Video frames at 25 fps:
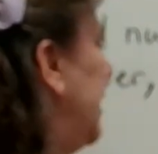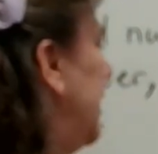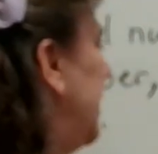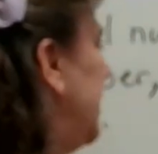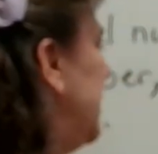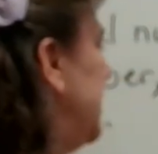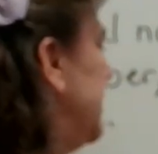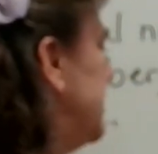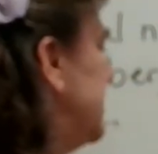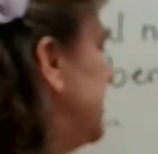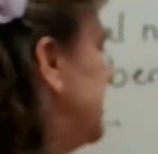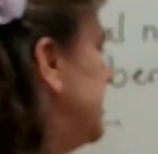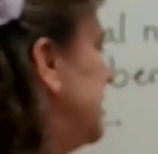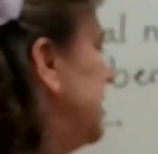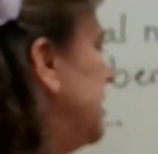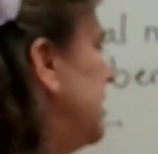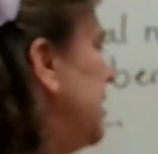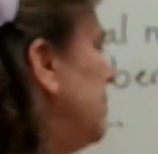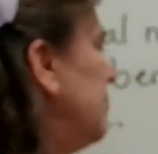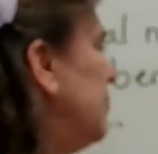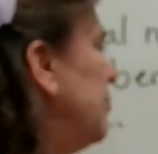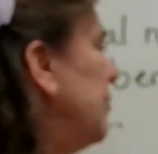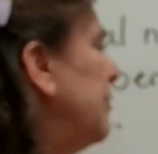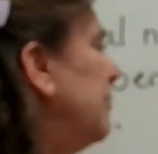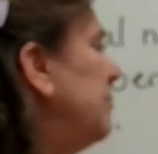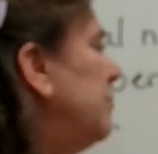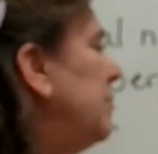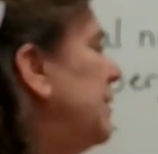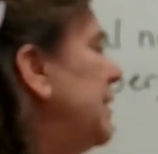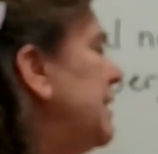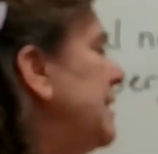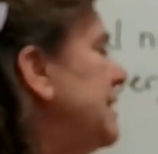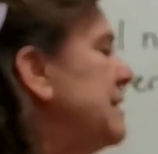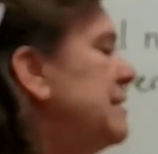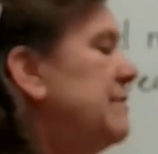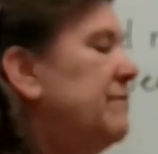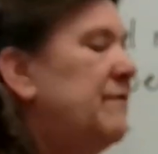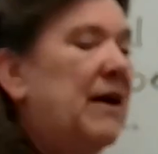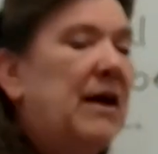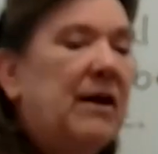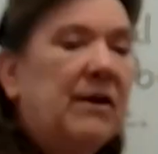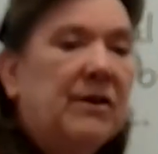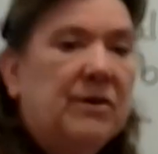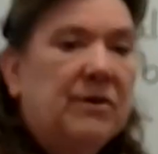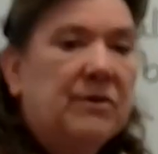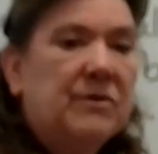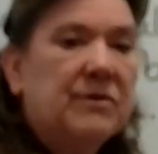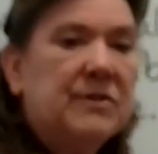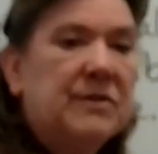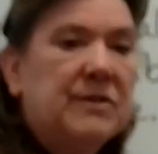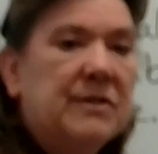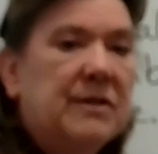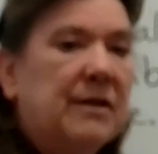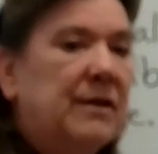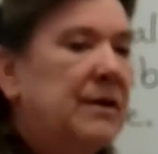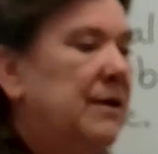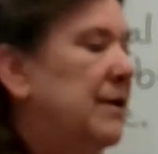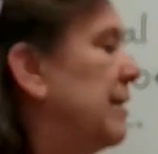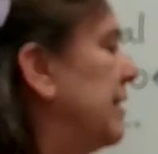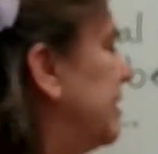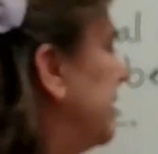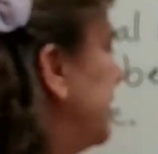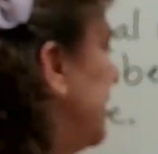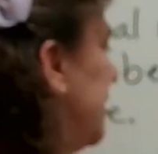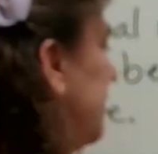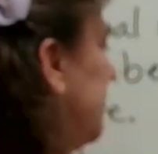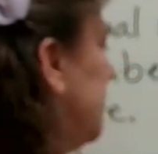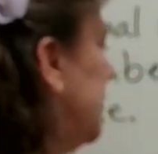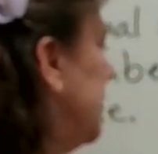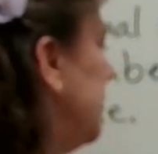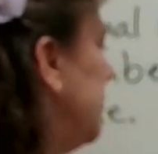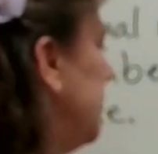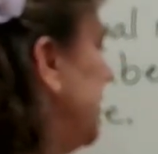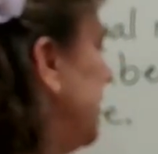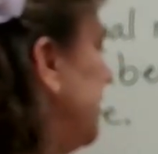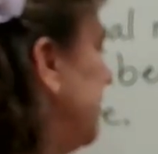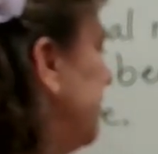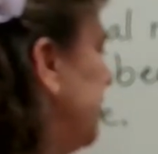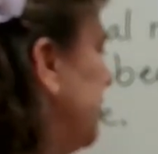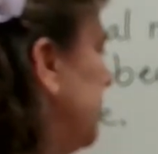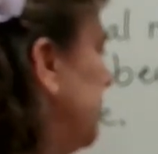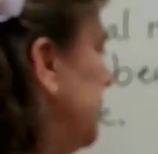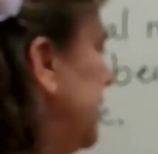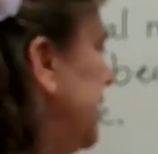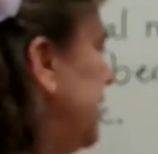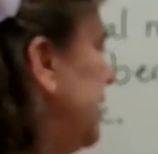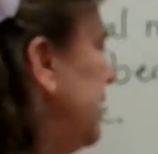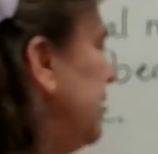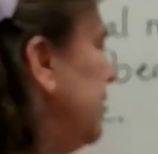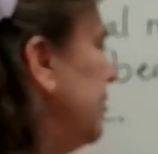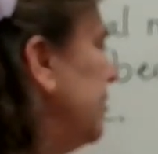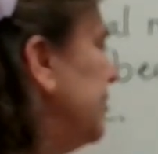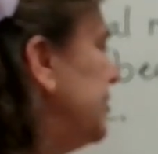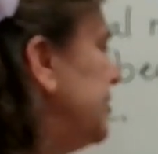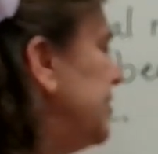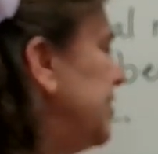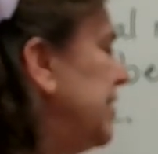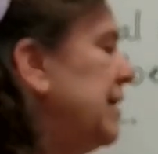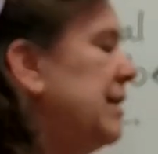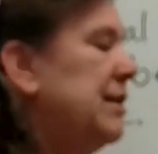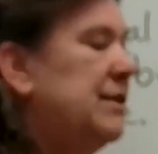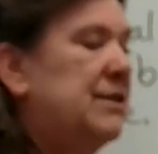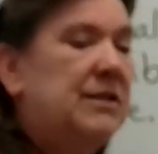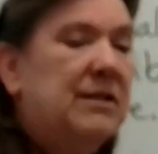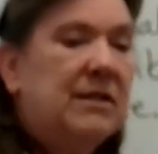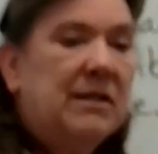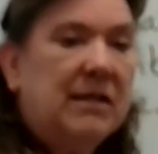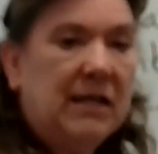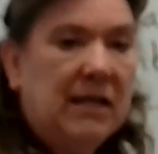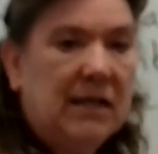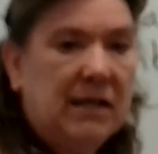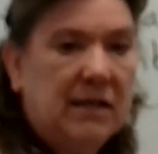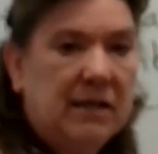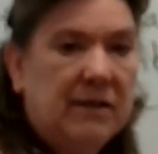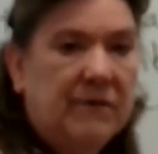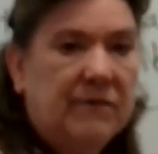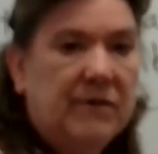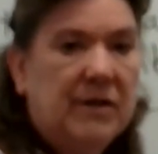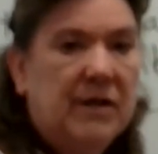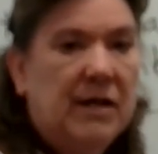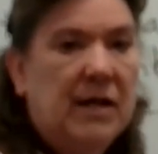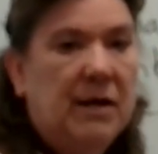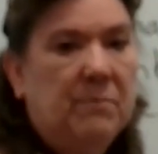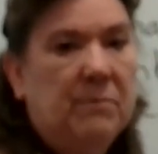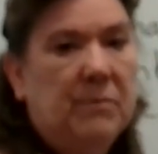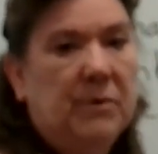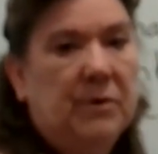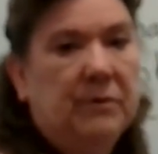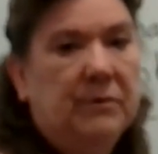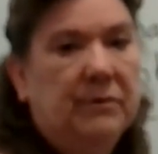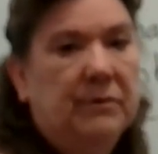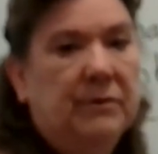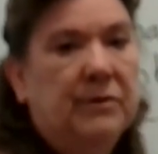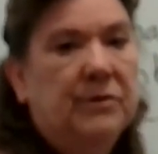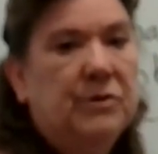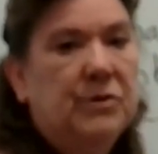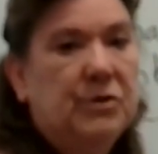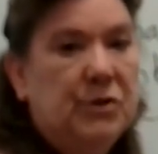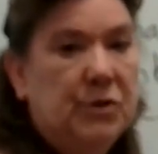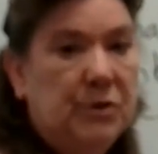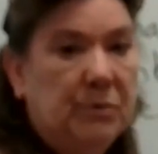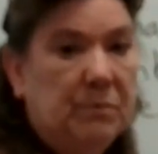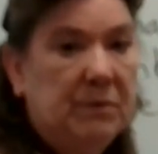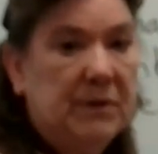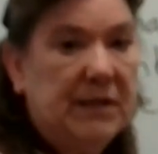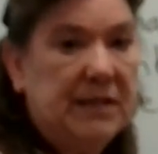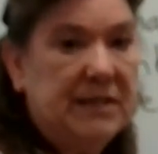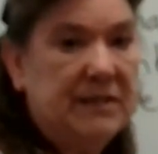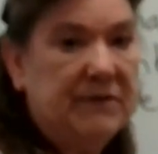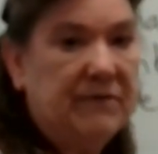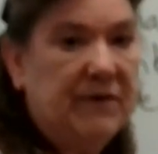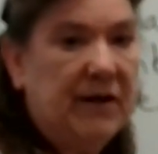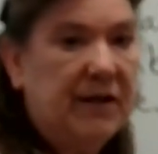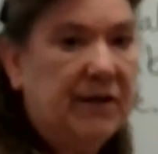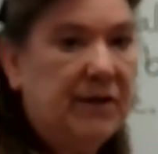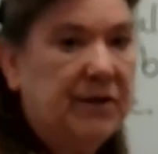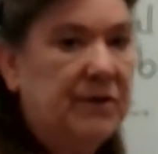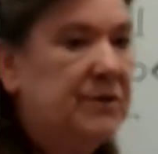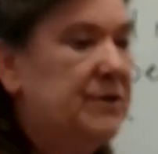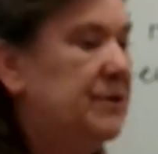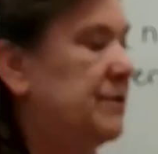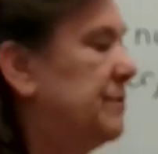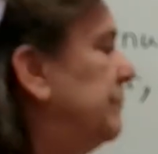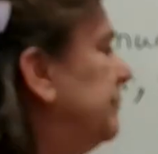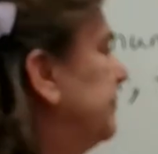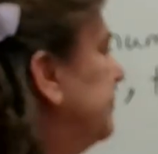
and it's the number of place values that we went from here to get to the end of the number, 2 place values.